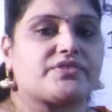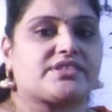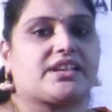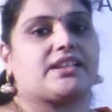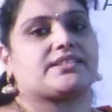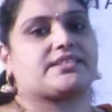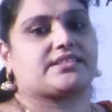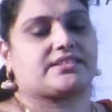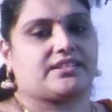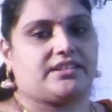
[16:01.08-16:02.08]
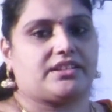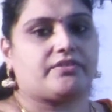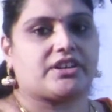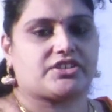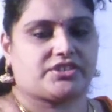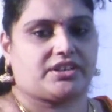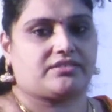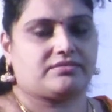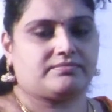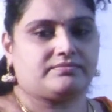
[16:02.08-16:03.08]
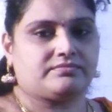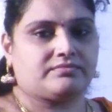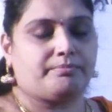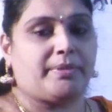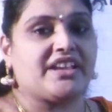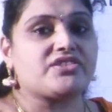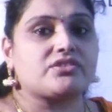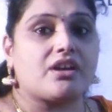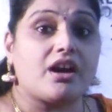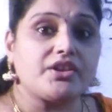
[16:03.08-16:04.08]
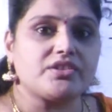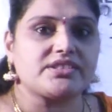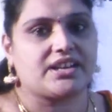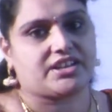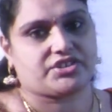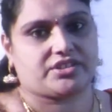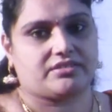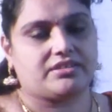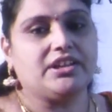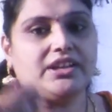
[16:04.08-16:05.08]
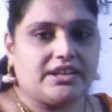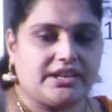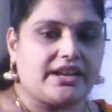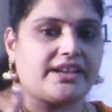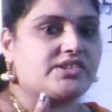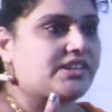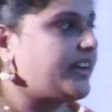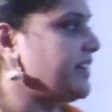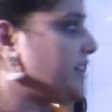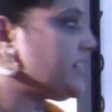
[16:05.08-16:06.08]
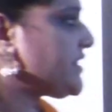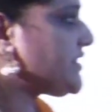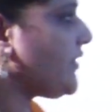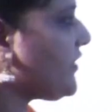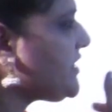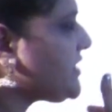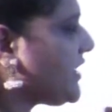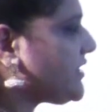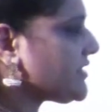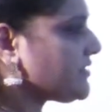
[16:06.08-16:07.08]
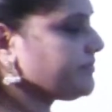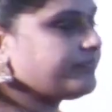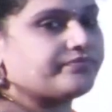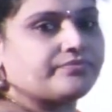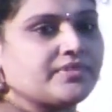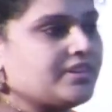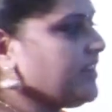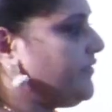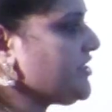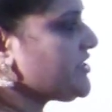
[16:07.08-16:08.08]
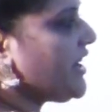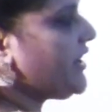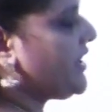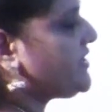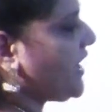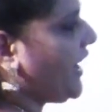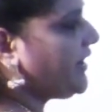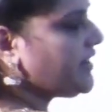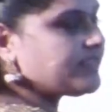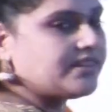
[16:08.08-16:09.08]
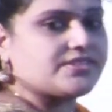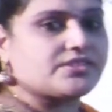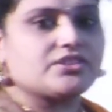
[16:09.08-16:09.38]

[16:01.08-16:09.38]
cells in the worksheet based on your selection. Here I selected 7 cells which contains 86,